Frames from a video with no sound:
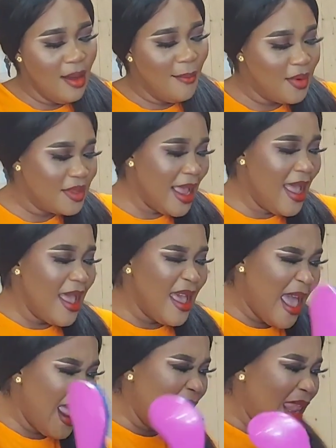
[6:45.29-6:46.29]
But
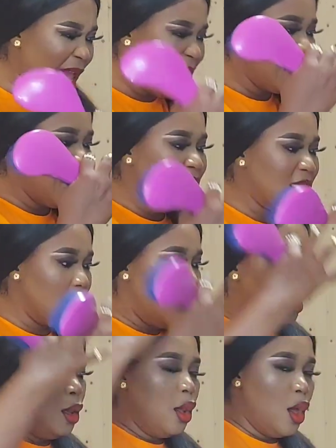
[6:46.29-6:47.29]
I like that
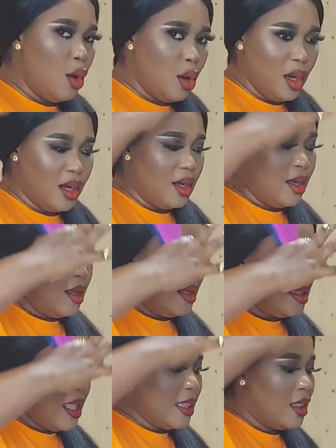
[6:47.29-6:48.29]
long
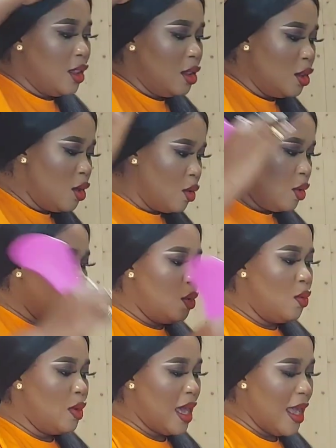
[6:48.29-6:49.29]
look.